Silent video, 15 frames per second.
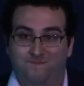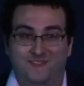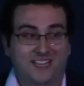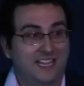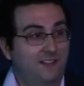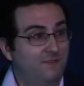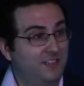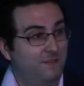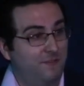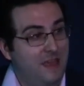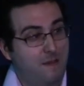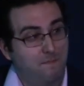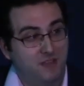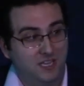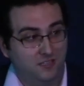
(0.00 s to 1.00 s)
even if that
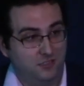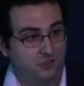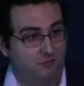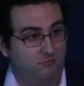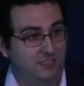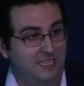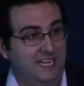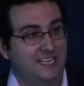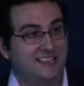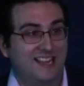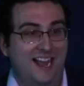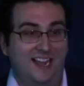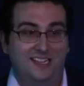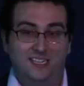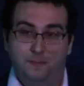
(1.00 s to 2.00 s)
means you only get
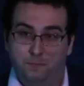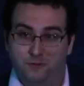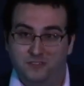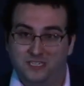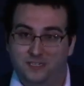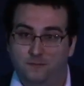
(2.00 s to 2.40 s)
90%